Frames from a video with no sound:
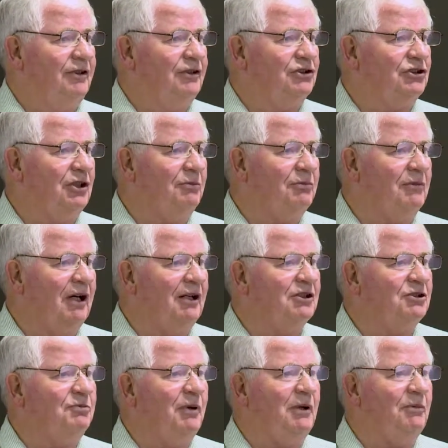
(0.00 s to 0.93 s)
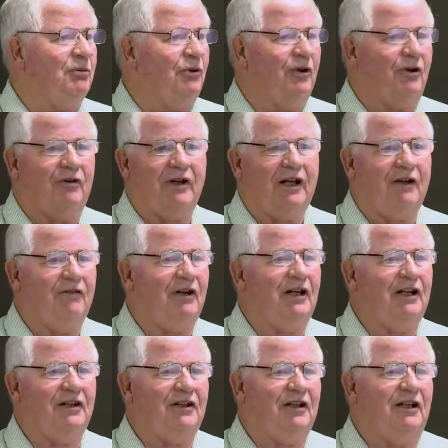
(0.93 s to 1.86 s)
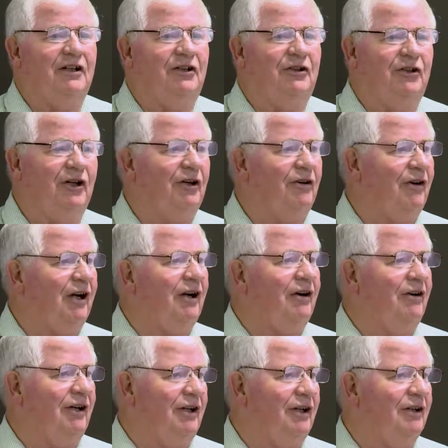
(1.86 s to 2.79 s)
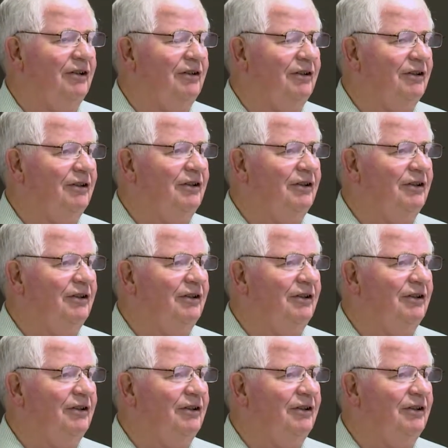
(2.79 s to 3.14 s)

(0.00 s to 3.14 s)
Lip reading: Sometimes people don't have anything in their area,